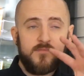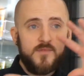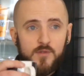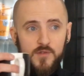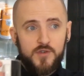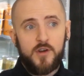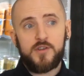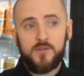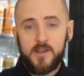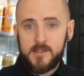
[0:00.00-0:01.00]
sort of
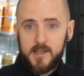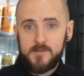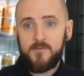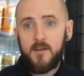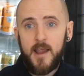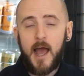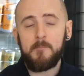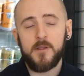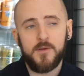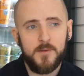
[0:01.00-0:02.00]
structure is very
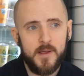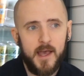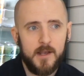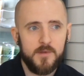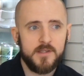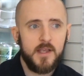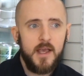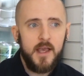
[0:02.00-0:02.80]
applicable to cannabis.